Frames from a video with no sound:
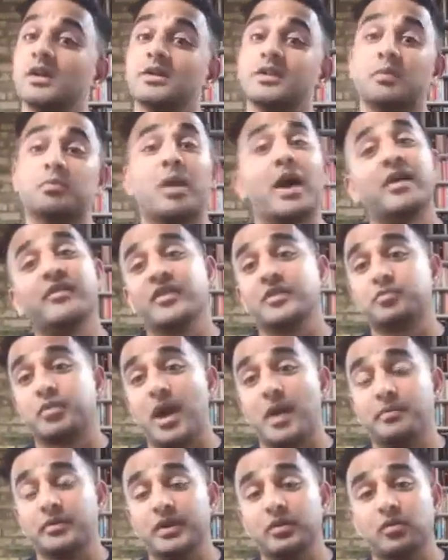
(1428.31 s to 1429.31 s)
the private
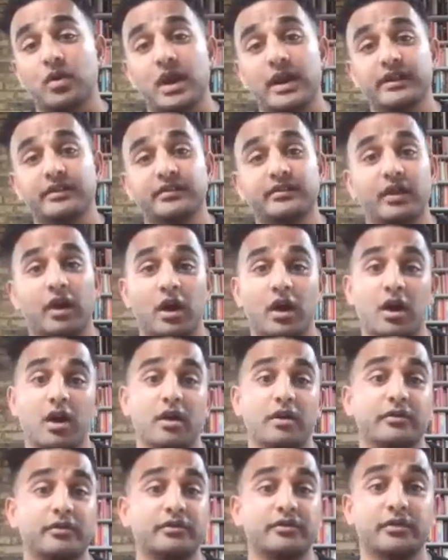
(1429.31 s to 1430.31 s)
property rights
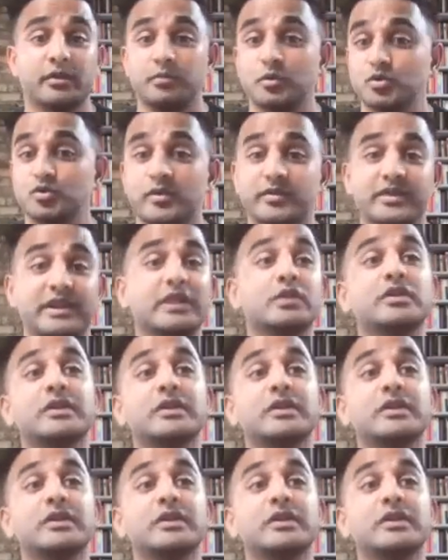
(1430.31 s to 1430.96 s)
of the bourgeoisie,